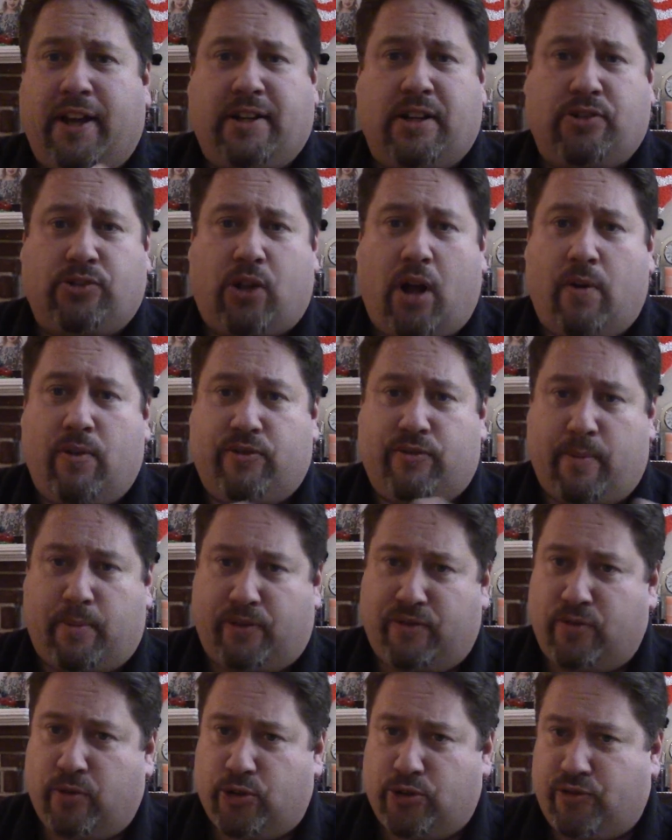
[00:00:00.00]
He does a lot with
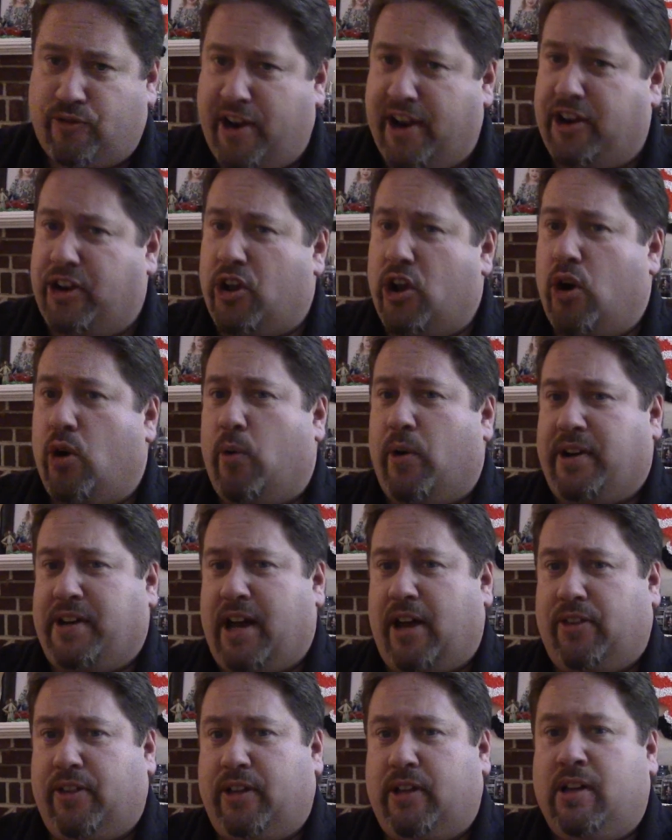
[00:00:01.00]
Rebel Force Radio and
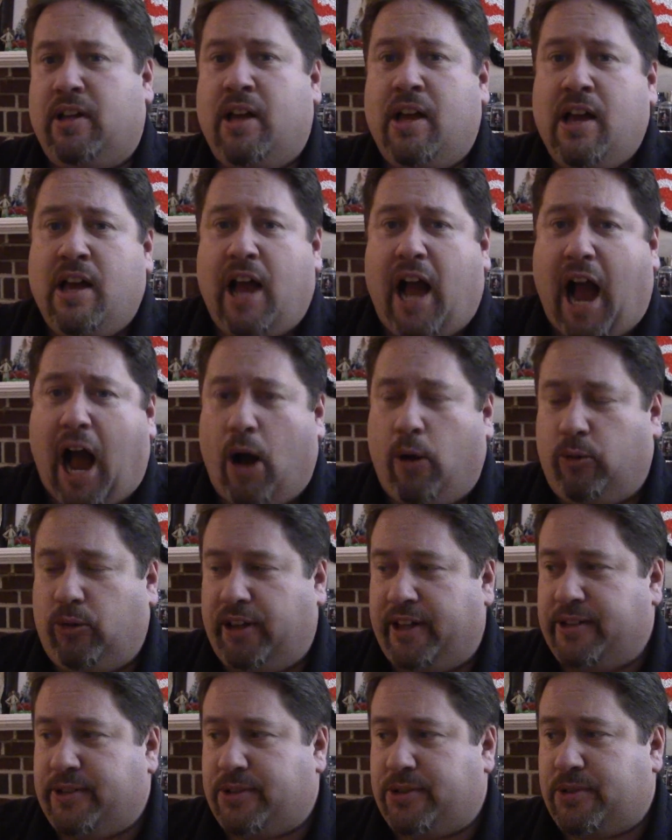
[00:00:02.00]
other
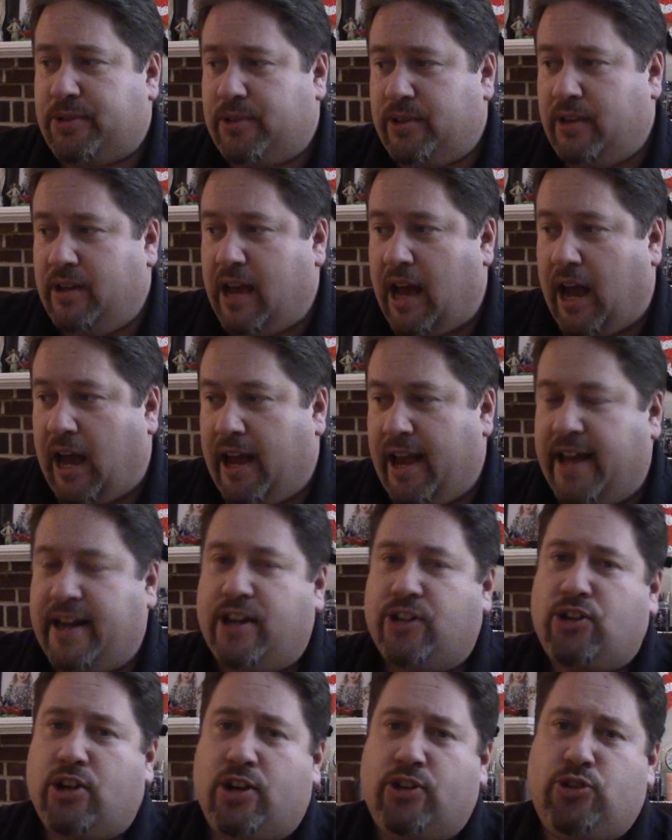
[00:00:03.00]
outlets.
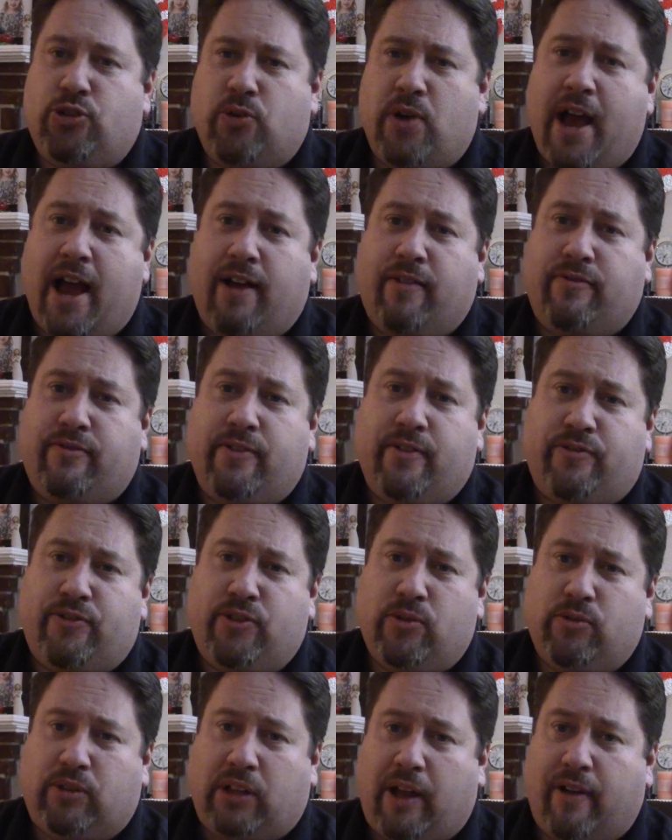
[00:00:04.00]
Any chance you have, if
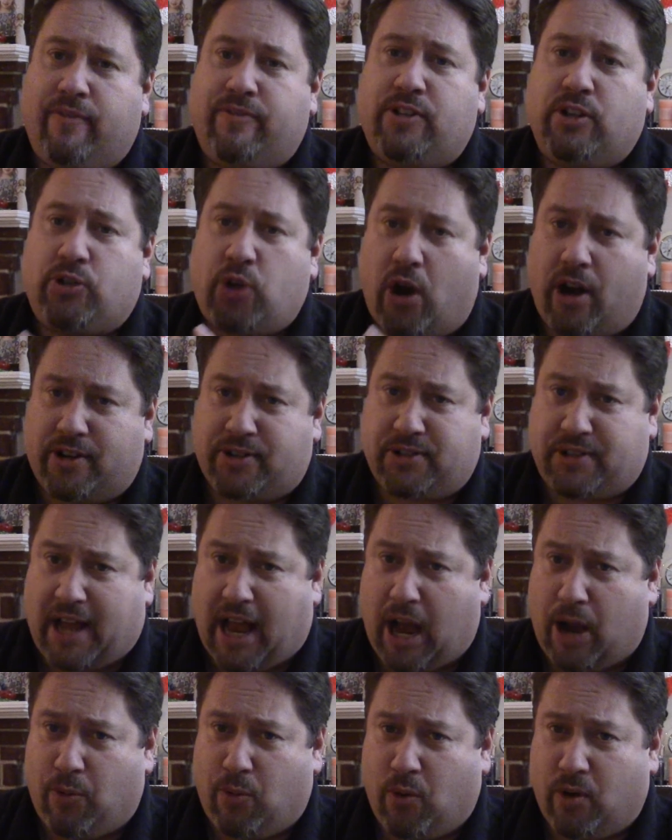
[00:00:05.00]
you love to talk
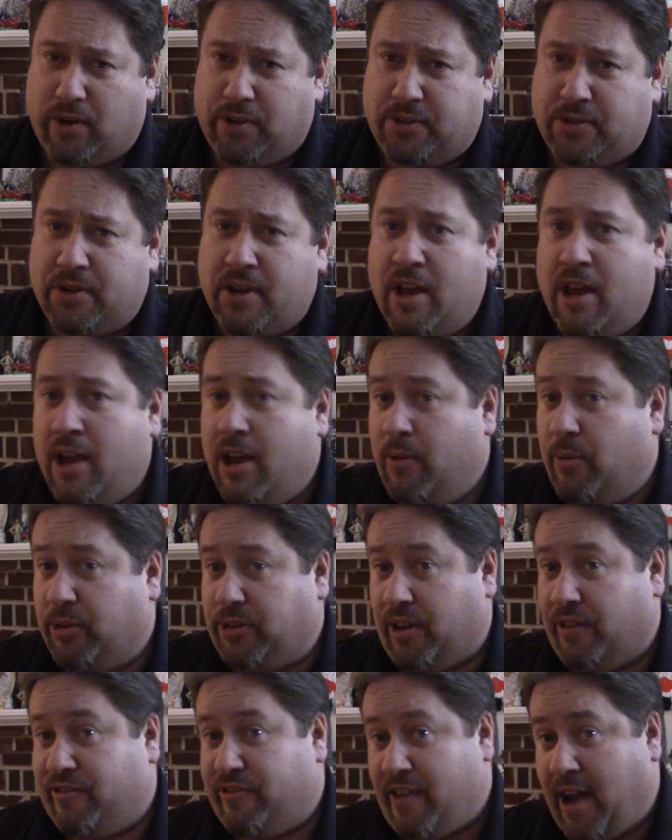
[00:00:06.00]
Star Wars
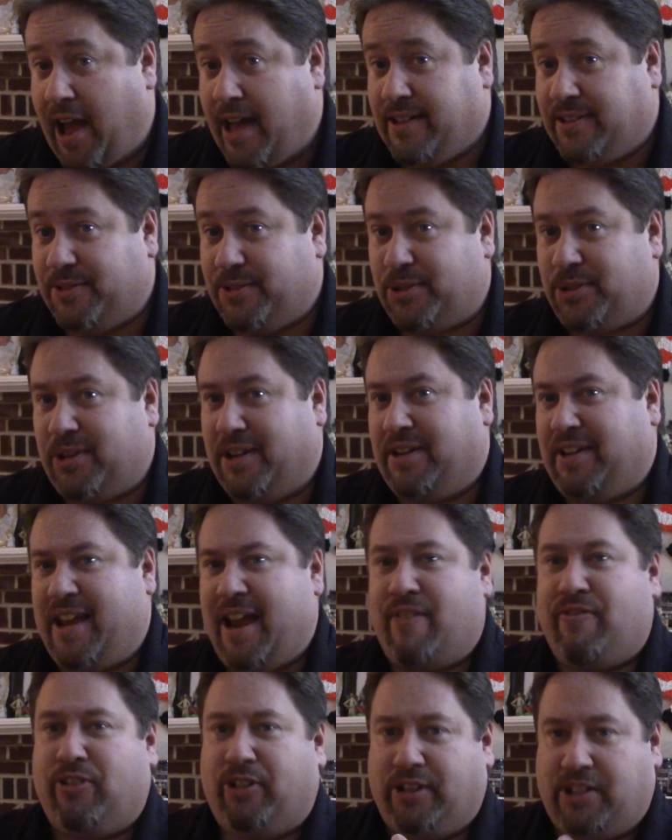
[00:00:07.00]
with your friends and
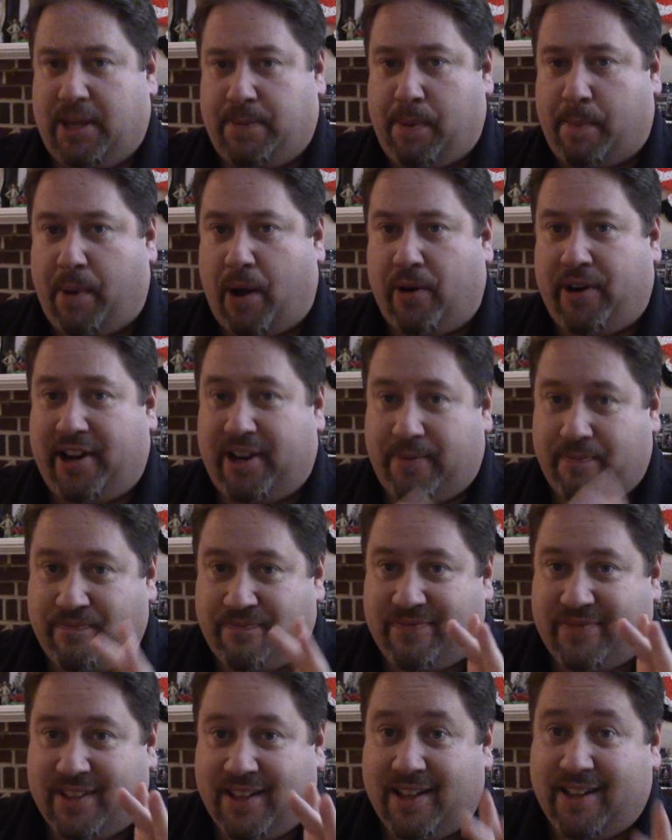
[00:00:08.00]
get really deep about it,
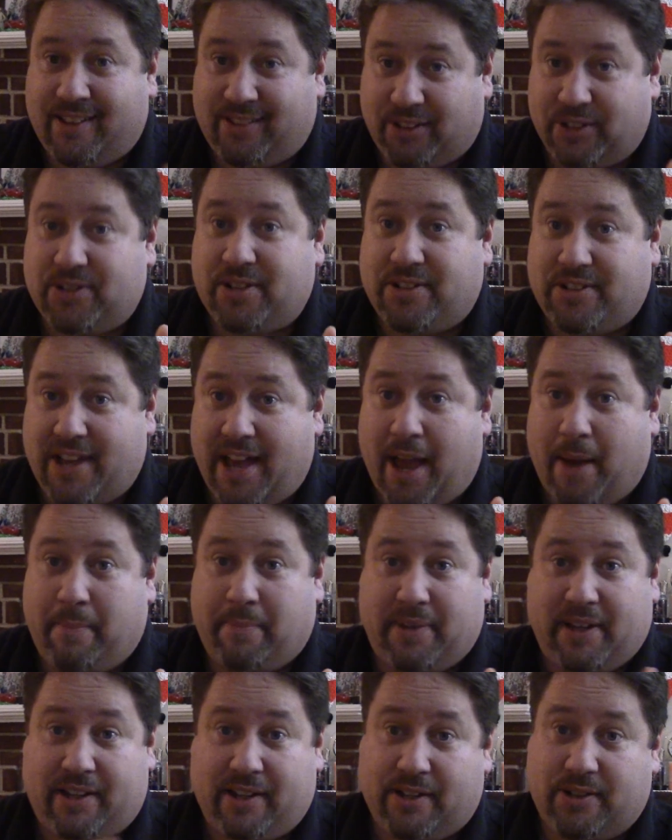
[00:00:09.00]
listen to him,
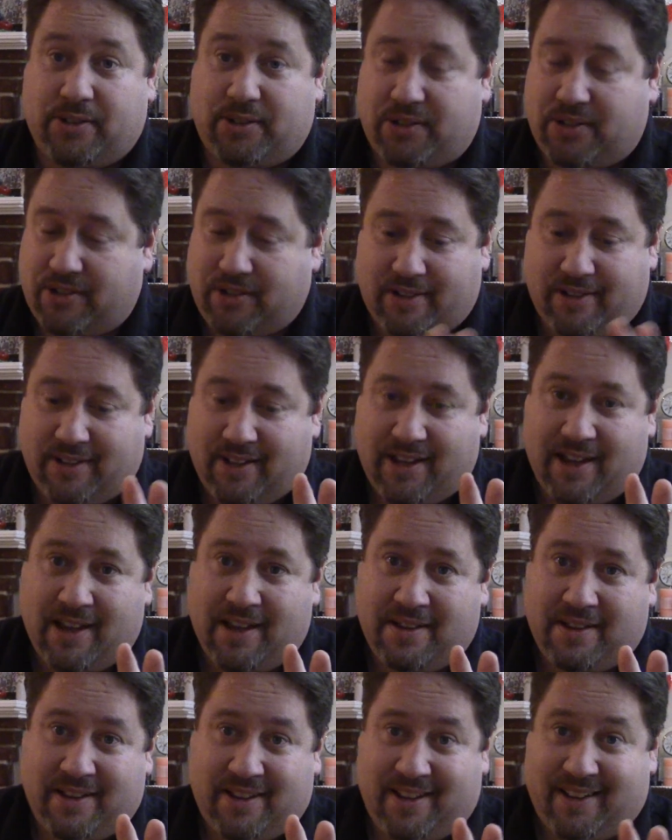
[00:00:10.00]
because
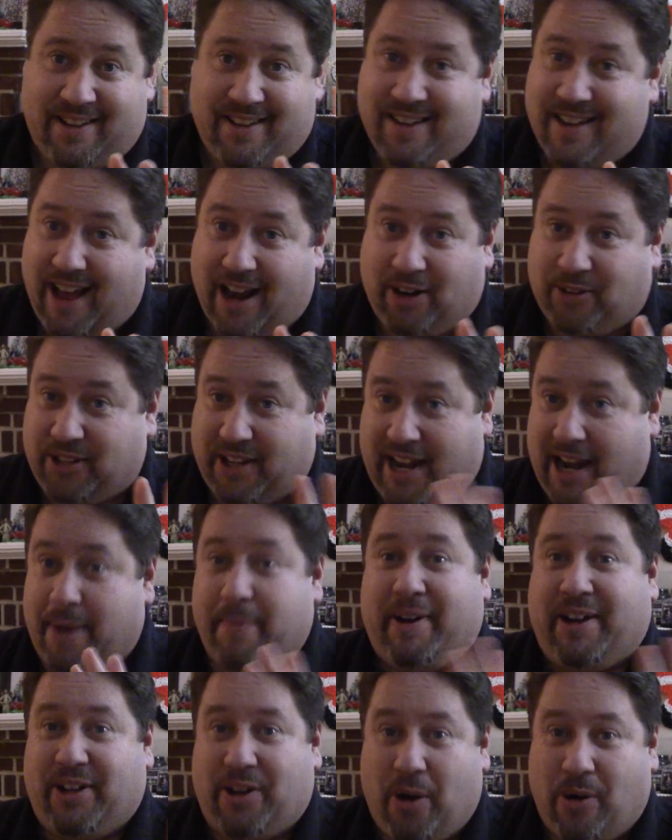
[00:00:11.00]
I don't think
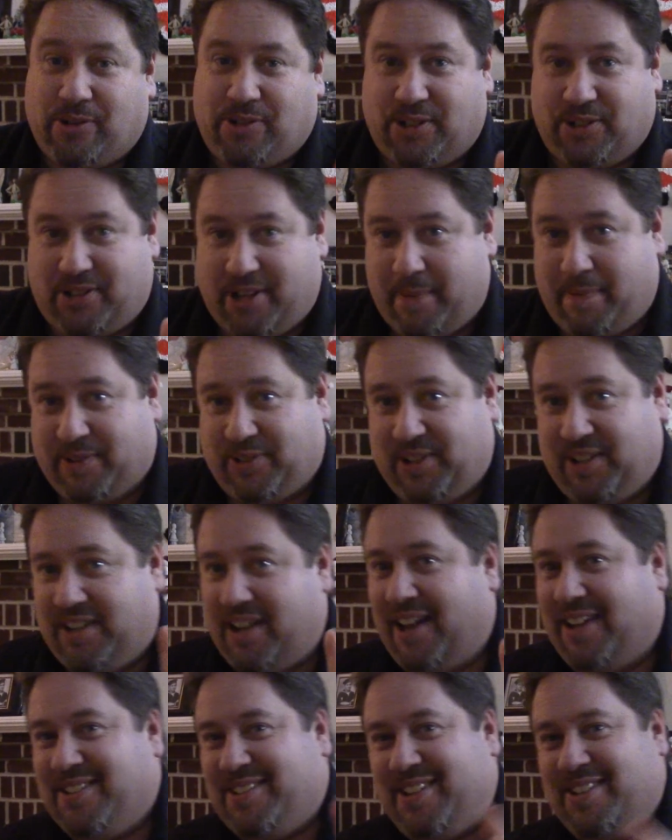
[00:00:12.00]
anybody goes as deep as he
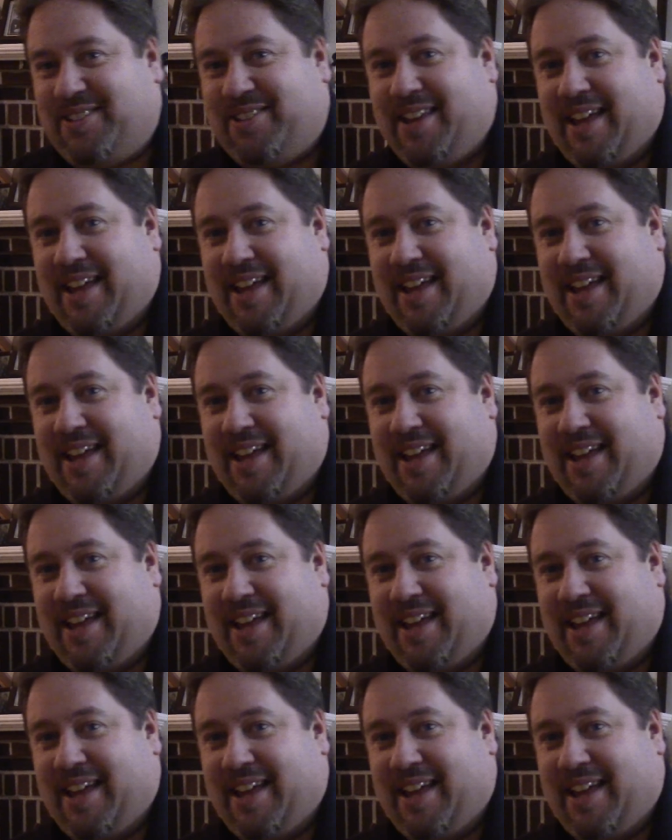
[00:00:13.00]
does.